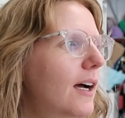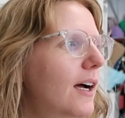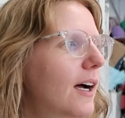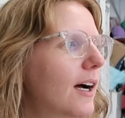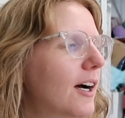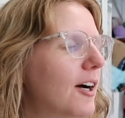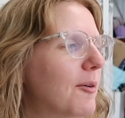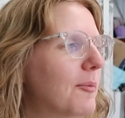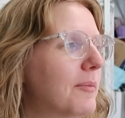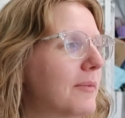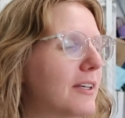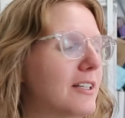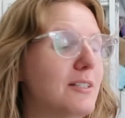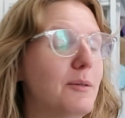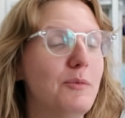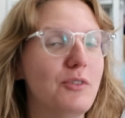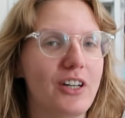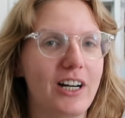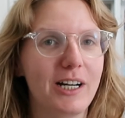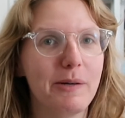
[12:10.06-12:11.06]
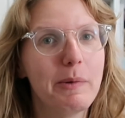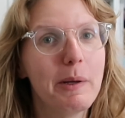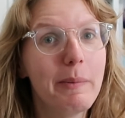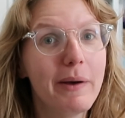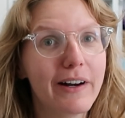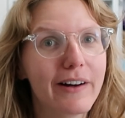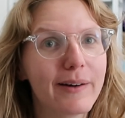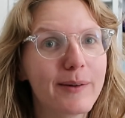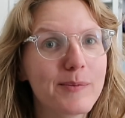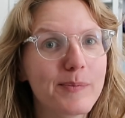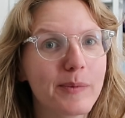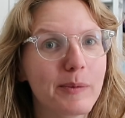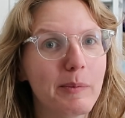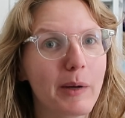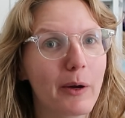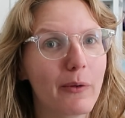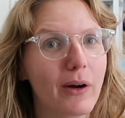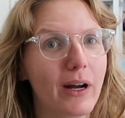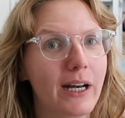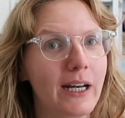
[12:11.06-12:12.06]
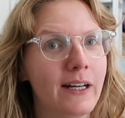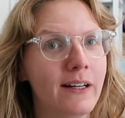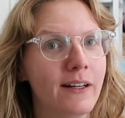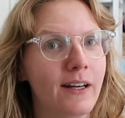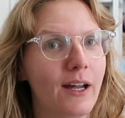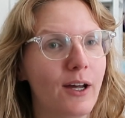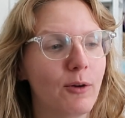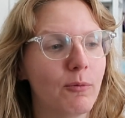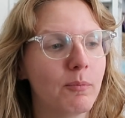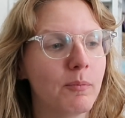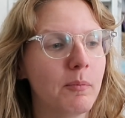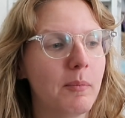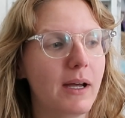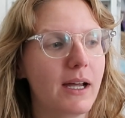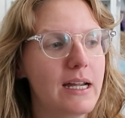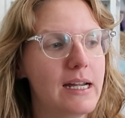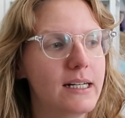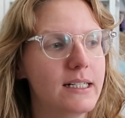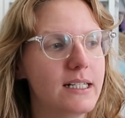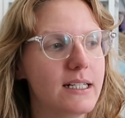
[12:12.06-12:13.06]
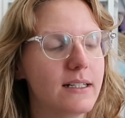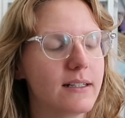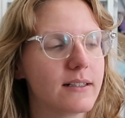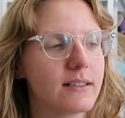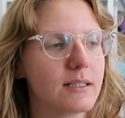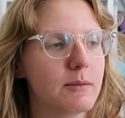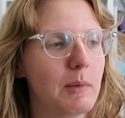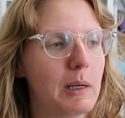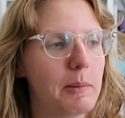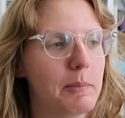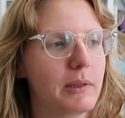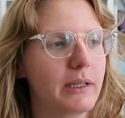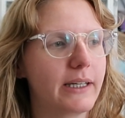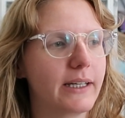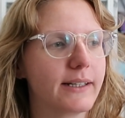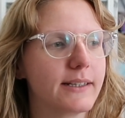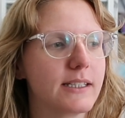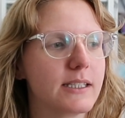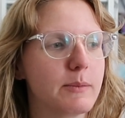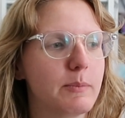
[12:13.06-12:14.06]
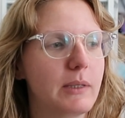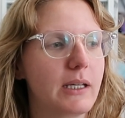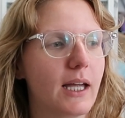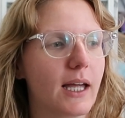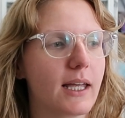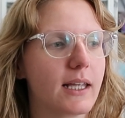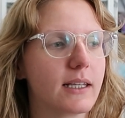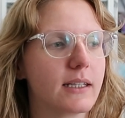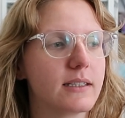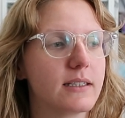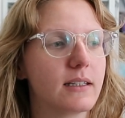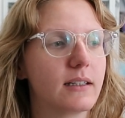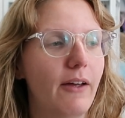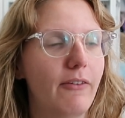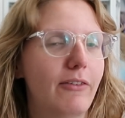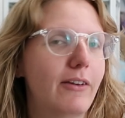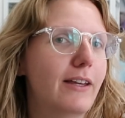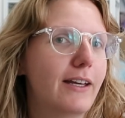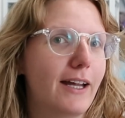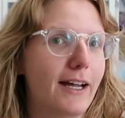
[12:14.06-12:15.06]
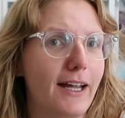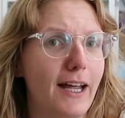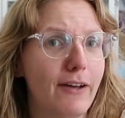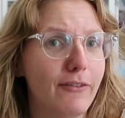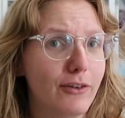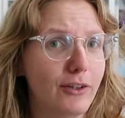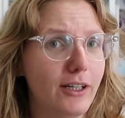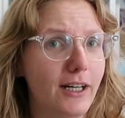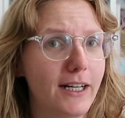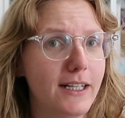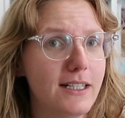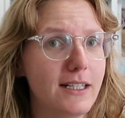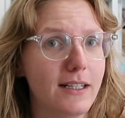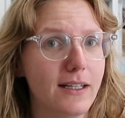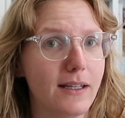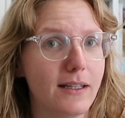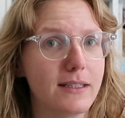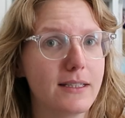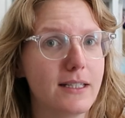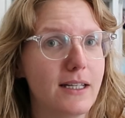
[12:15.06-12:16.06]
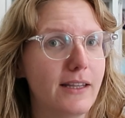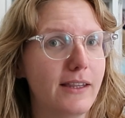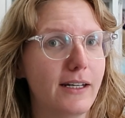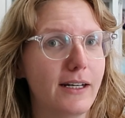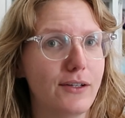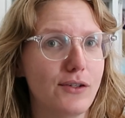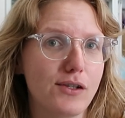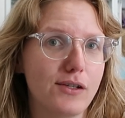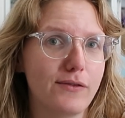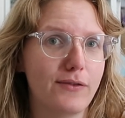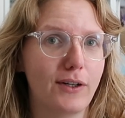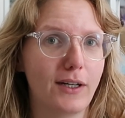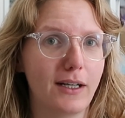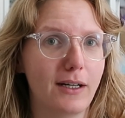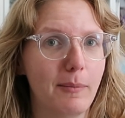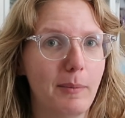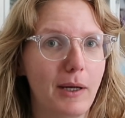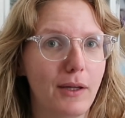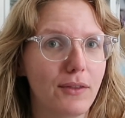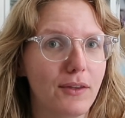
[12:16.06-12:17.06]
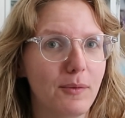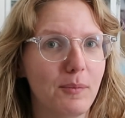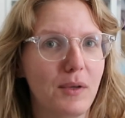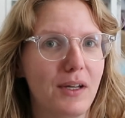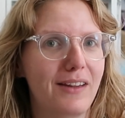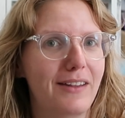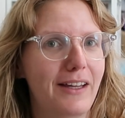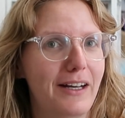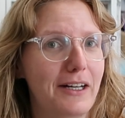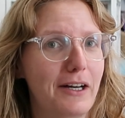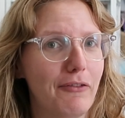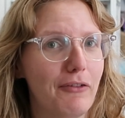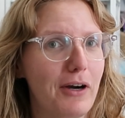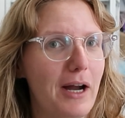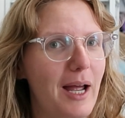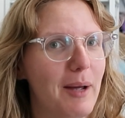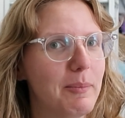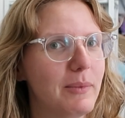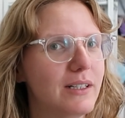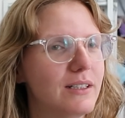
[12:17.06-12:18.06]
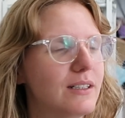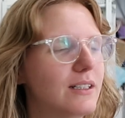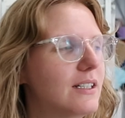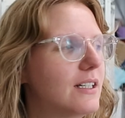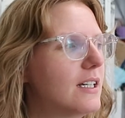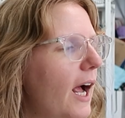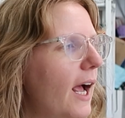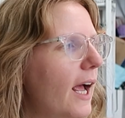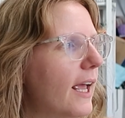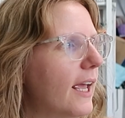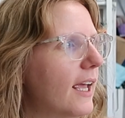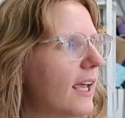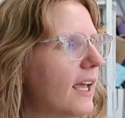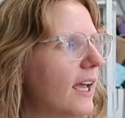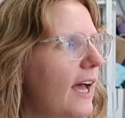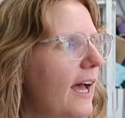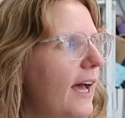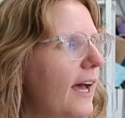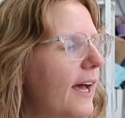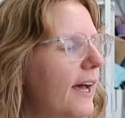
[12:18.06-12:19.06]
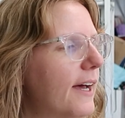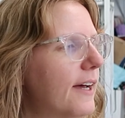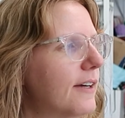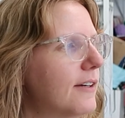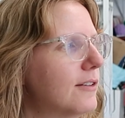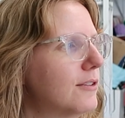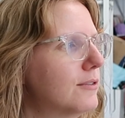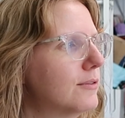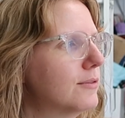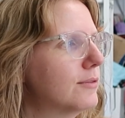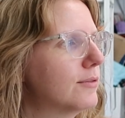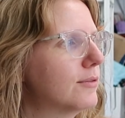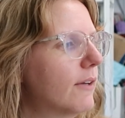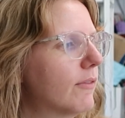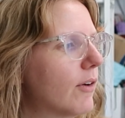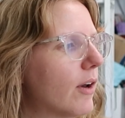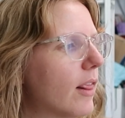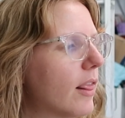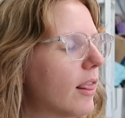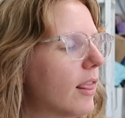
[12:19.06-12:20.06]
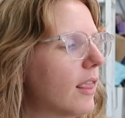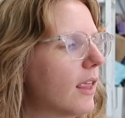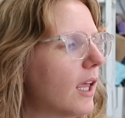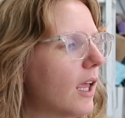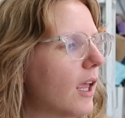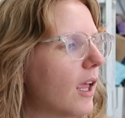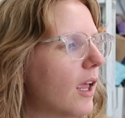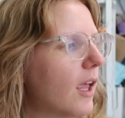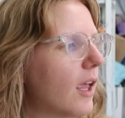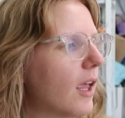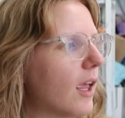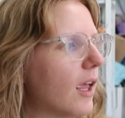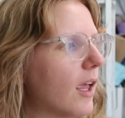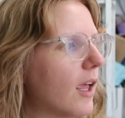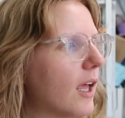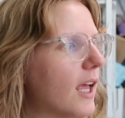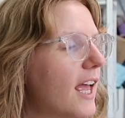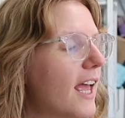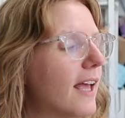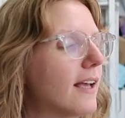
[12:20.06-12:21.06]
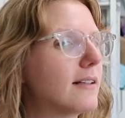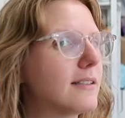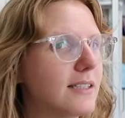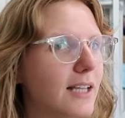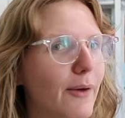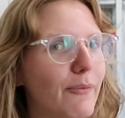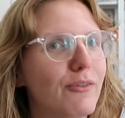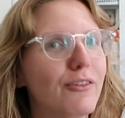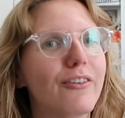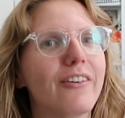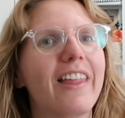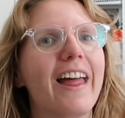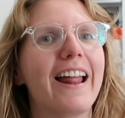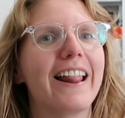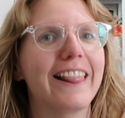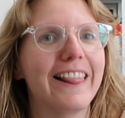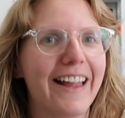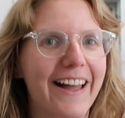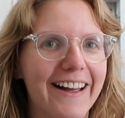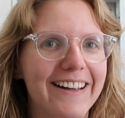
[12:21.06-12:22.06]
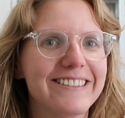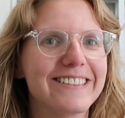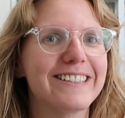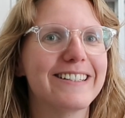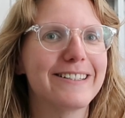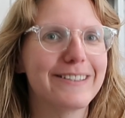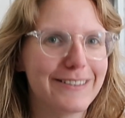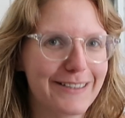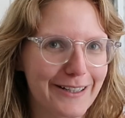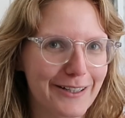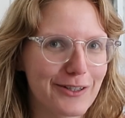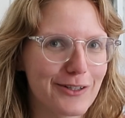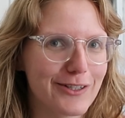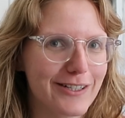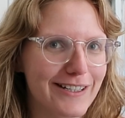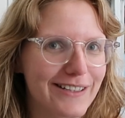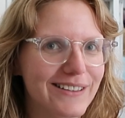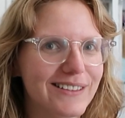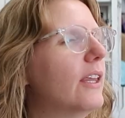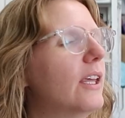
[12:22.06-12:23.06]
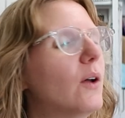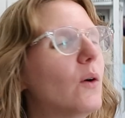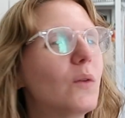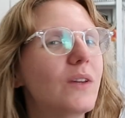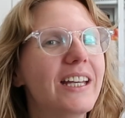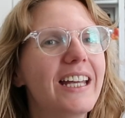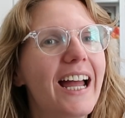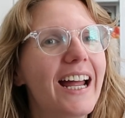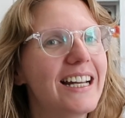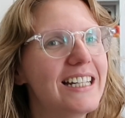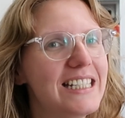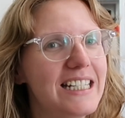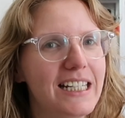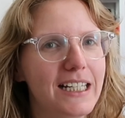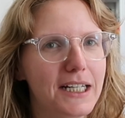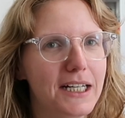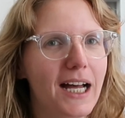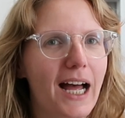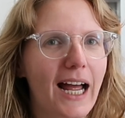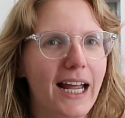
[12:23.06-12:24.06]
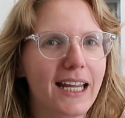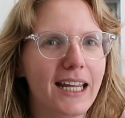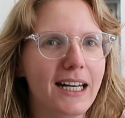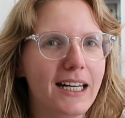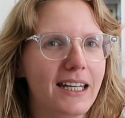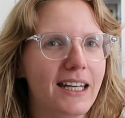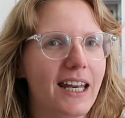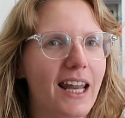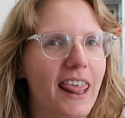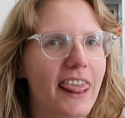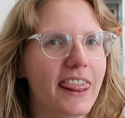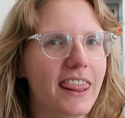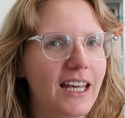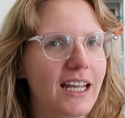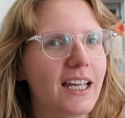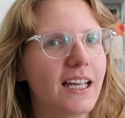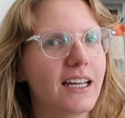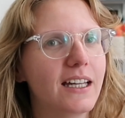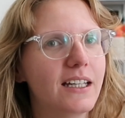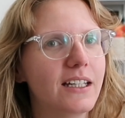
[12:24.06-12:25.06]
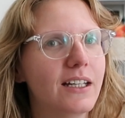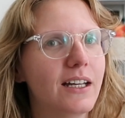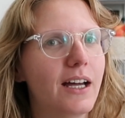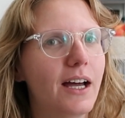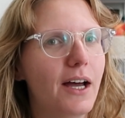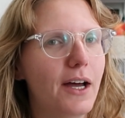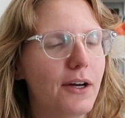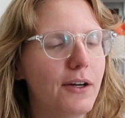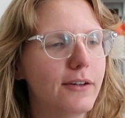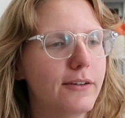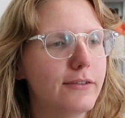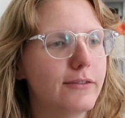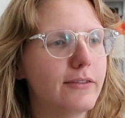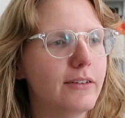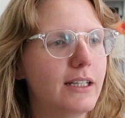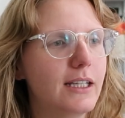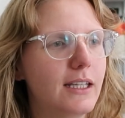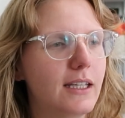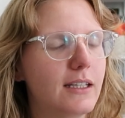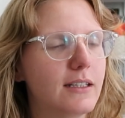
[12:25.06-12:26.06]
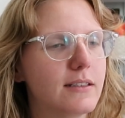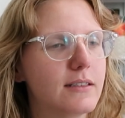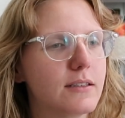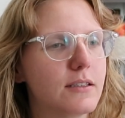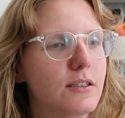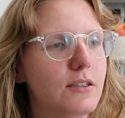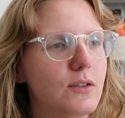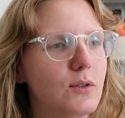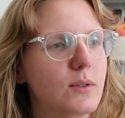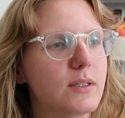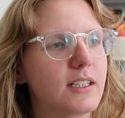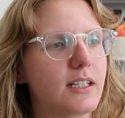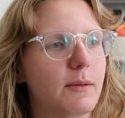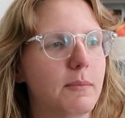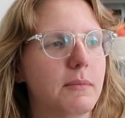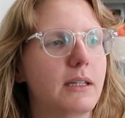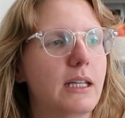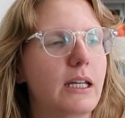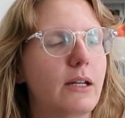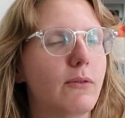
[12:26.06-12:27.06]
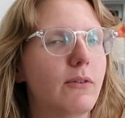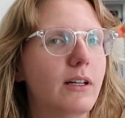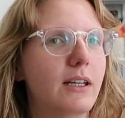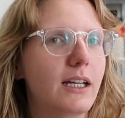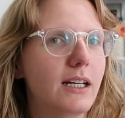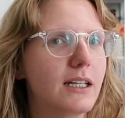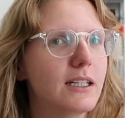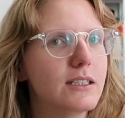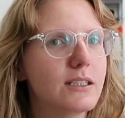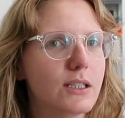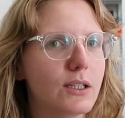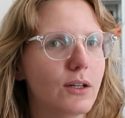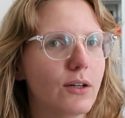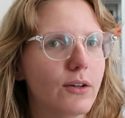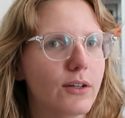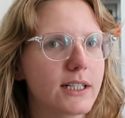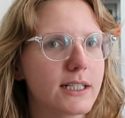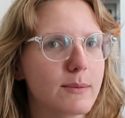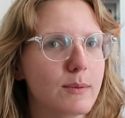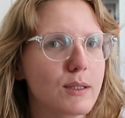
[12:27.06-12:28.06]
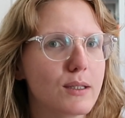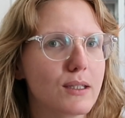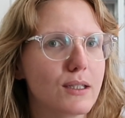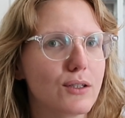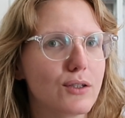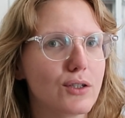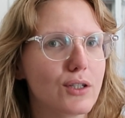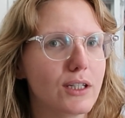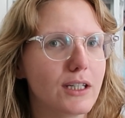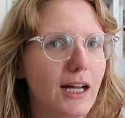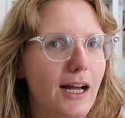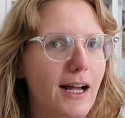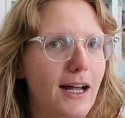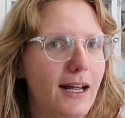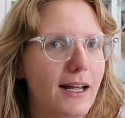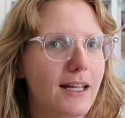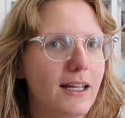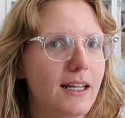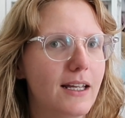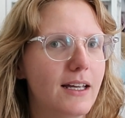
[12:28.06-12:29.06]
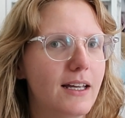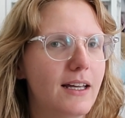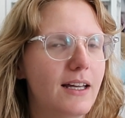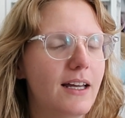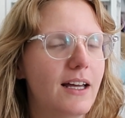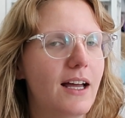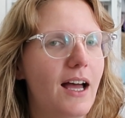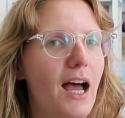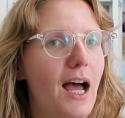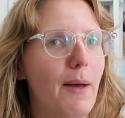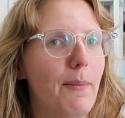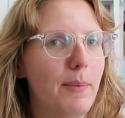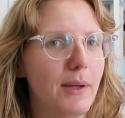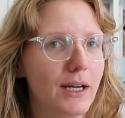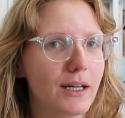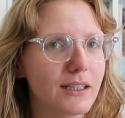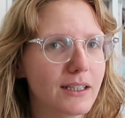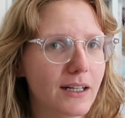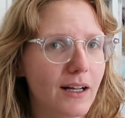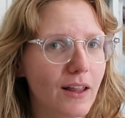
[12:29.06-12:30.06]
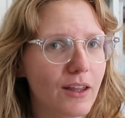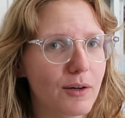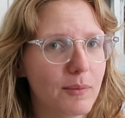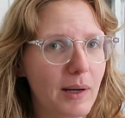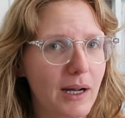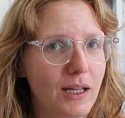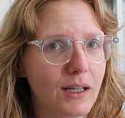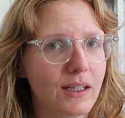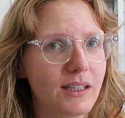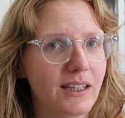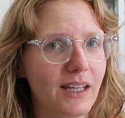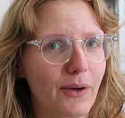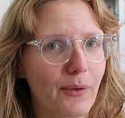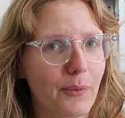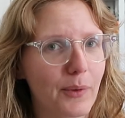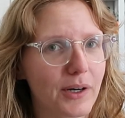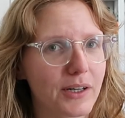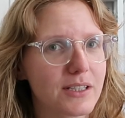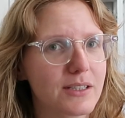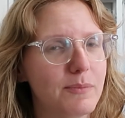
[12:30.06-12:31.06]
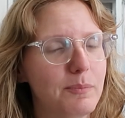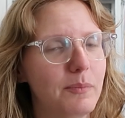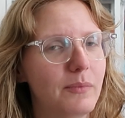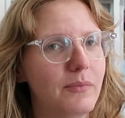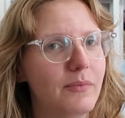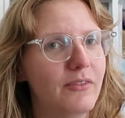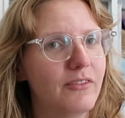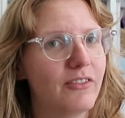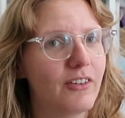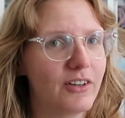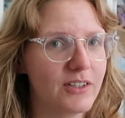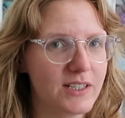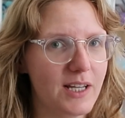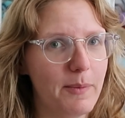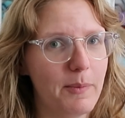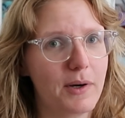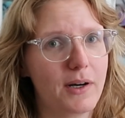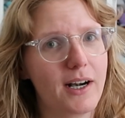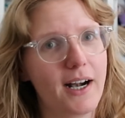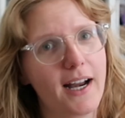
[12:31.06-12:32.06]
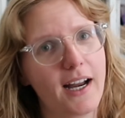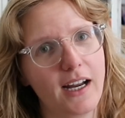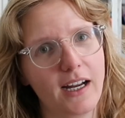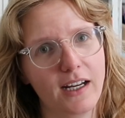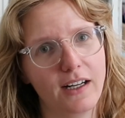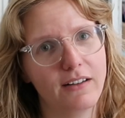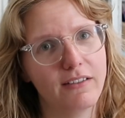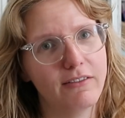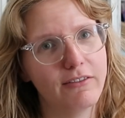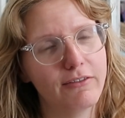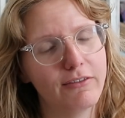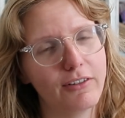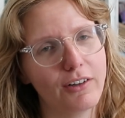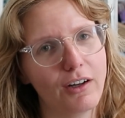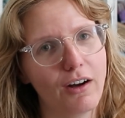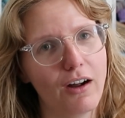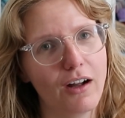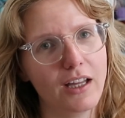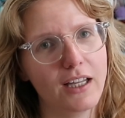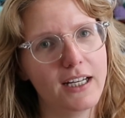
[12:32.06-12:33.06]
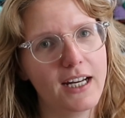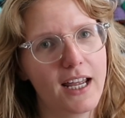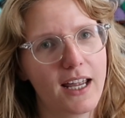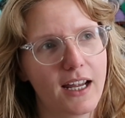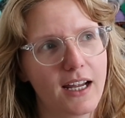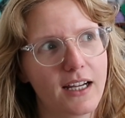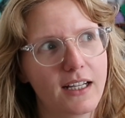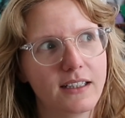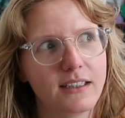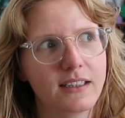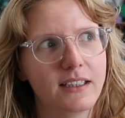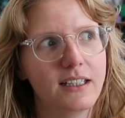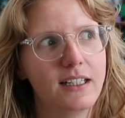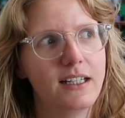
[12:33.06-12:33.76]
because I'm trying to be better about writing down my ideas and my plans, because I feel like I have good ideas and then I just forget about them and they never happen. I have everything except for that last sticker sheet. The only idea I can think of is to do something related to Christmas in July. I picked a color palette that works for summer and for holiday,